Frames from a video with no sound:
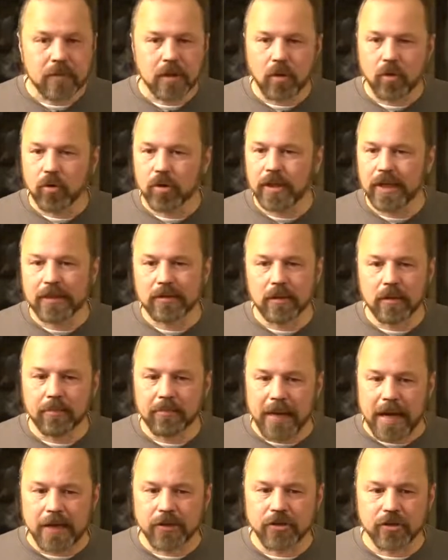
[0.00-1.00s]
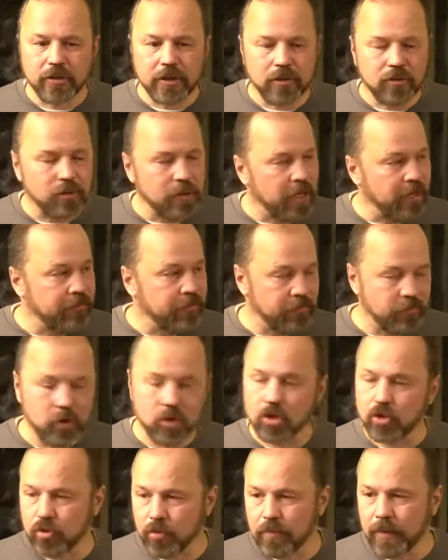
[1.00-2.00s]
or that little passion that you have, if you
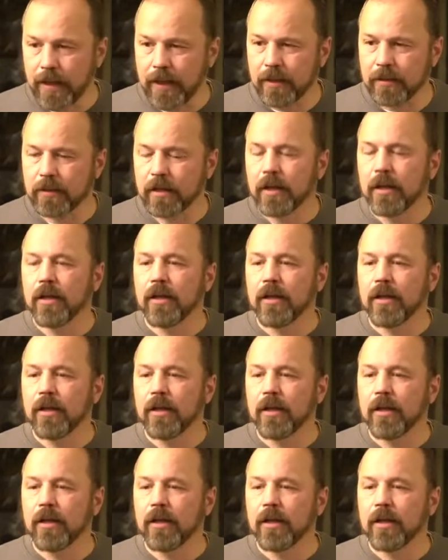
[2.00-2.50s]
just obey it,